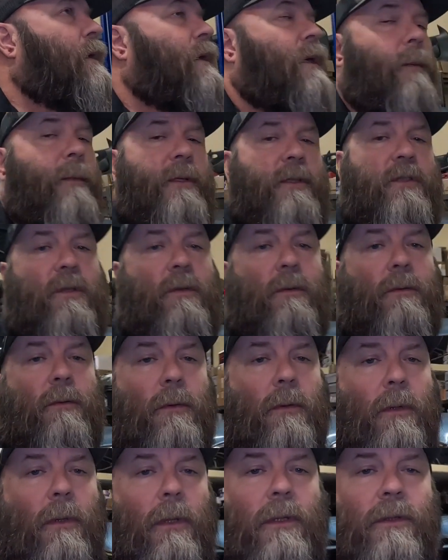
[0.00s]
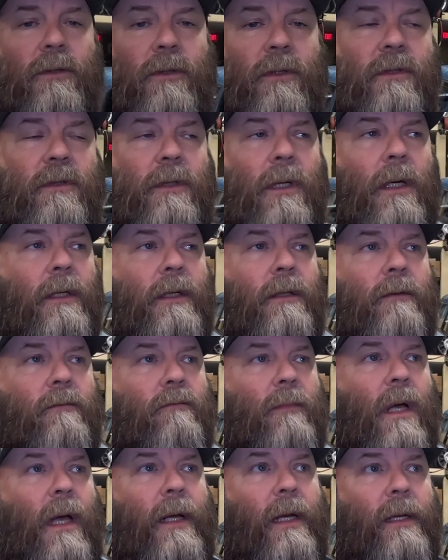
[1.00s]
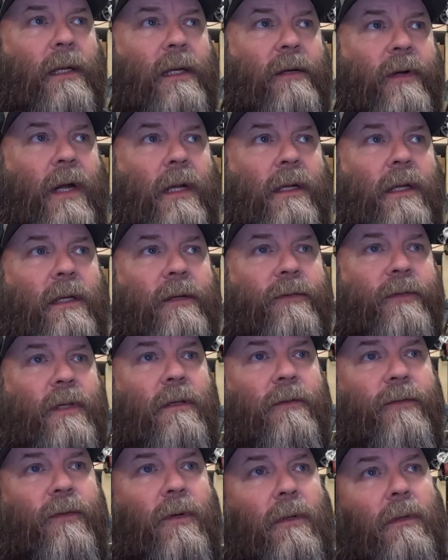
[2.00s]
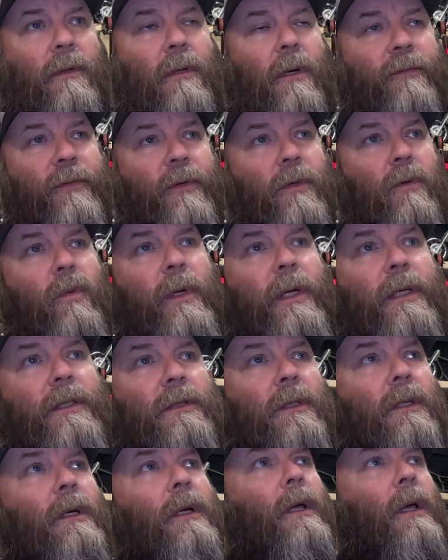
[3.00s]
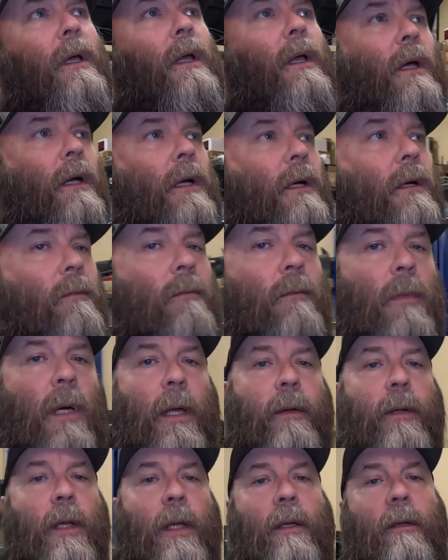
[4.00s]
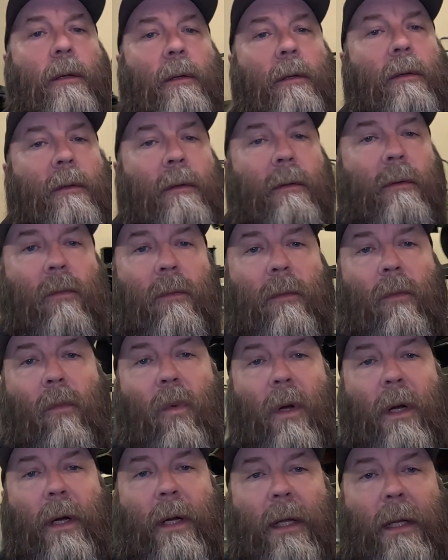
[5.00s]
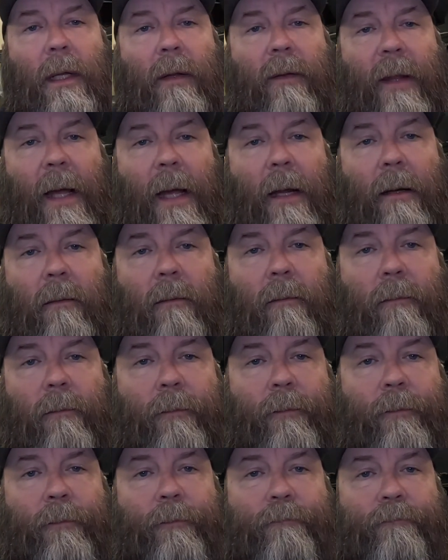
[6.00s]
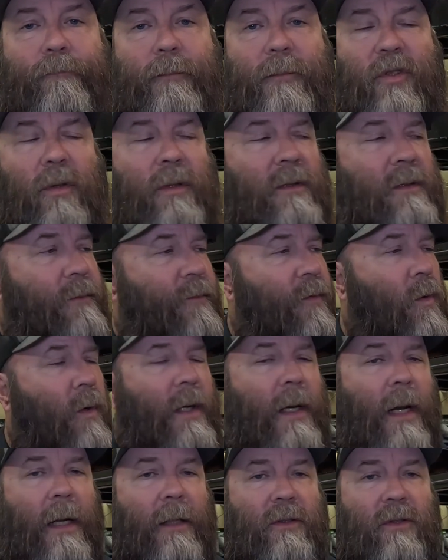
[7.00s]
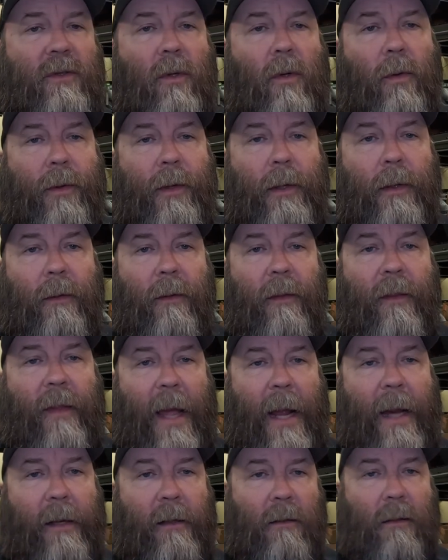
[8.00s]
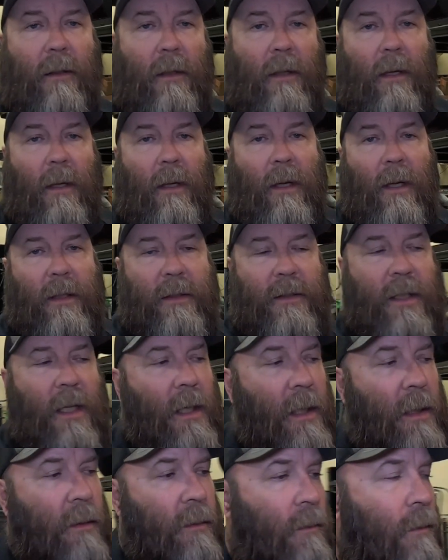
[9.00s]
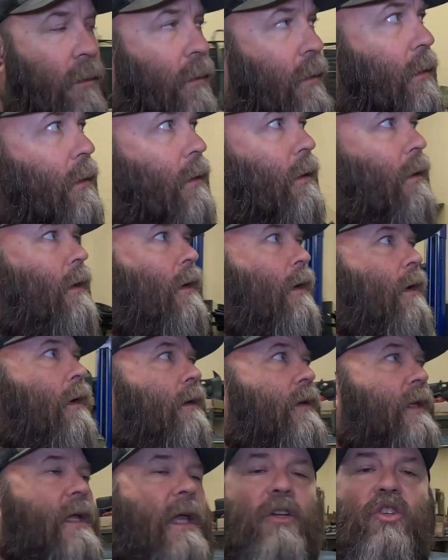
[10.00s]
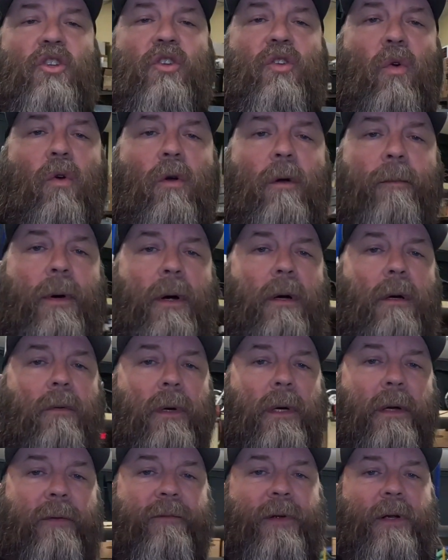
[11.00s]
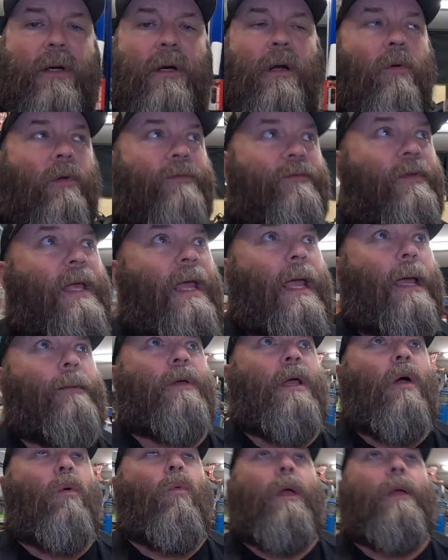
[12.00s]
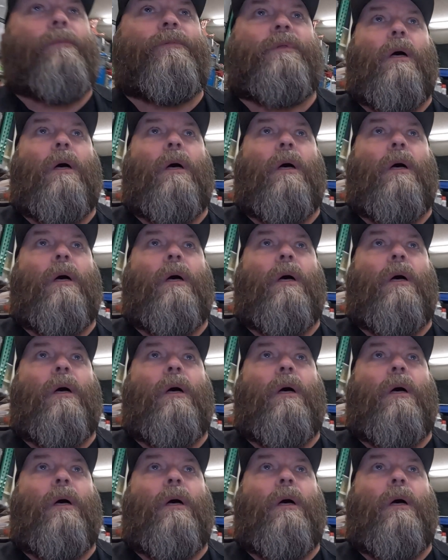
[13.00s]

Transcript: coming soon. As soon as I can leave it on the lift here for a few weeks. And then we're going to get that. As soon as the 49 sold, that is getting the engine torn apart. We're going to figure out if the cam got wiped